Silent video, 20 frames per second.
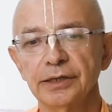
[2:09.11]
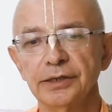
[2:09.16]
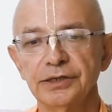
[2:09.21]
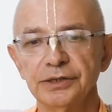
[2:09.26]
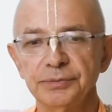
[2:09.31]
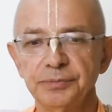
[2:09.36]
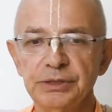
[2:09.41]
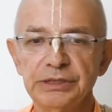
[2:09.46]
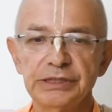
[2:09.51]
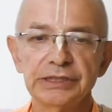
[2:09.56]

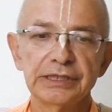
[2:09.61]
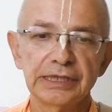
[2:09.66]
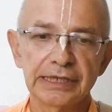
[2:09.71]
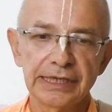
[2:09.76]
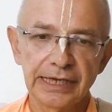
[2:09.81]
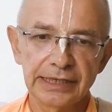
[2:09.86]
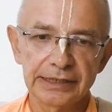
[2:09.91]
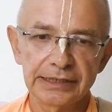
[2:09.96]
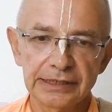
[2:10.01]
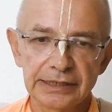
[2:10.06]
repeated
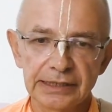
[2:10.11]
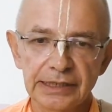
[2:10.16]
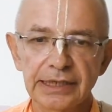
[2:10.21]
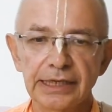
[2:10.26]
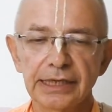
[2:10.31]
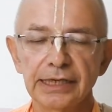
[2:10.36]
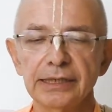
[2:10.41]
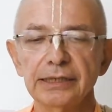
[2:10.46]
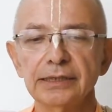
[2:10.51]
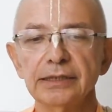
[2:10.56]
again and
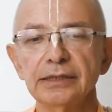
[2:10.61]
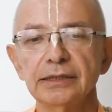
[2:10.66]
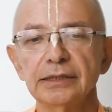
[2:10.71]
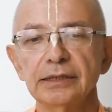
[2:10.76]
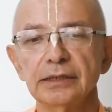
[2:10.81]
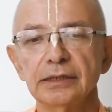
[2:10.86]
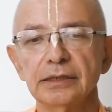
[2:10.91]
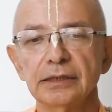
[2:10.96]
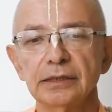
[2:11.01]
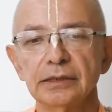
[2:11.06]
again,
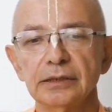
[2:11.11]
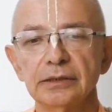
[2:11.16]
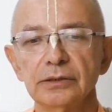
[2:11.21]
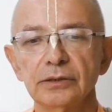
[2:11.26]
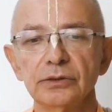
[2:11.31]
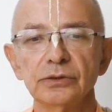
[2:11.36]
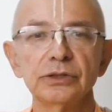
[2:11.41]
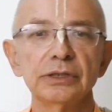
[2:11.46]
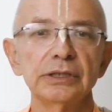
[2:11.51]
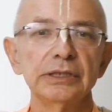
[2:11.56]

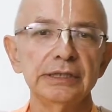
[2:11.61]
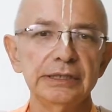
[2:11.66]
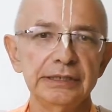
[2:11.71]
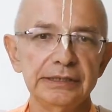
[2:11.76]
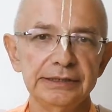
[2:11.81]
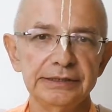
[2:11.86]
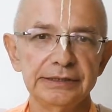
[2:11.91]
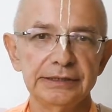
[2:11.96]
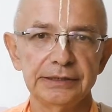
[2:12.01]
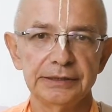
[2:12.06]
not
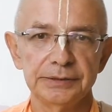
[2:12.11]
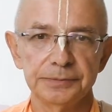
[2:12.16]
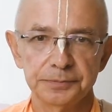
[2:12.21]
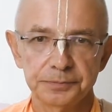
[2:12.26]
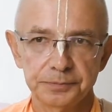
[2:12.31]
easy.